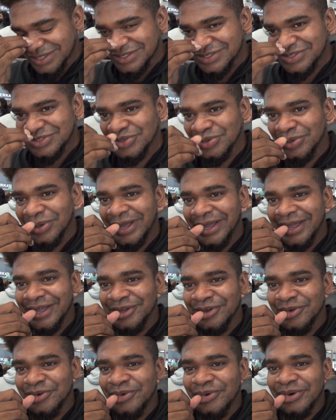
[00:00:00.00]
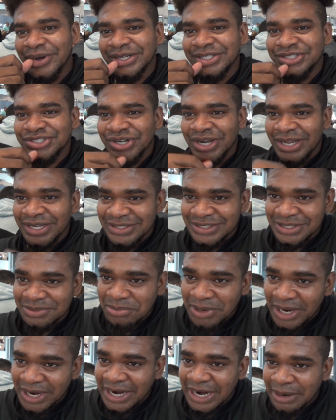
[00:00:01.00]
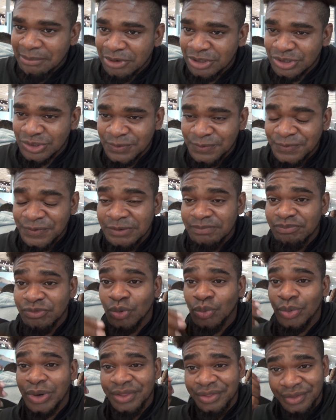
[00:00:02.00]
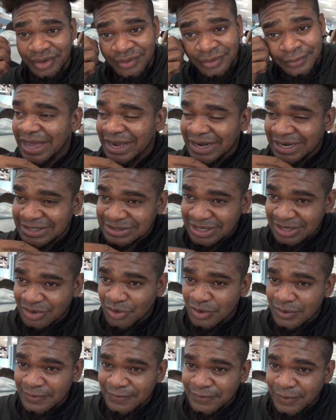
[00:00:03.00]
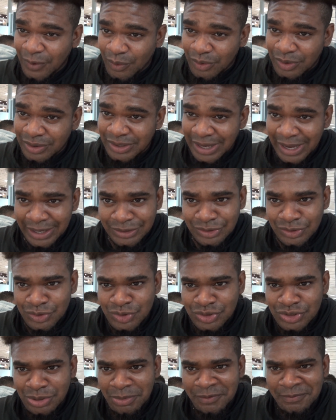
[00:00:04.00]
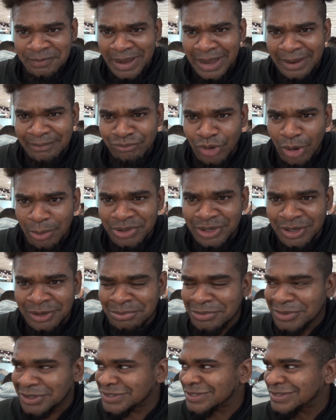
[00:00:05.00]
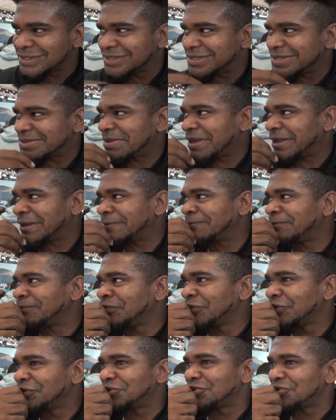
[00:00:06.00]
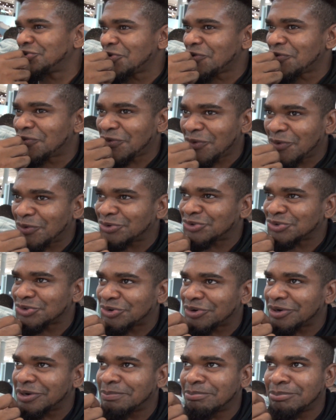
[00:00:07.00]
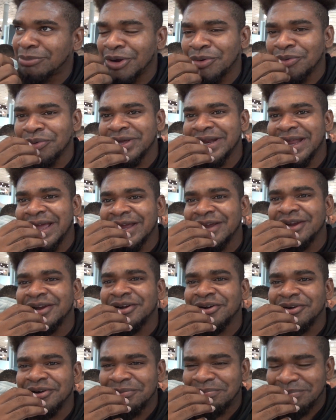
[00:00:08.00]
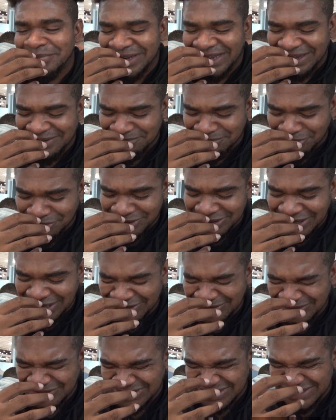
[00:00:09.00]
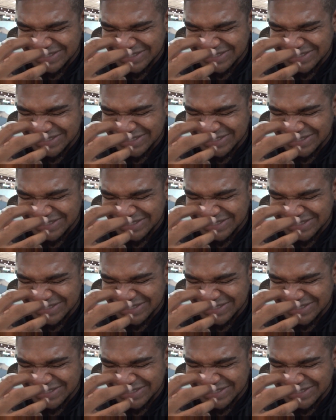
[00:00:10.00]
so i go and try and take my camera to film the weather and as i going forward i'm doing some of my abdominal muscles man to go forward to grip but when I grip that boy that was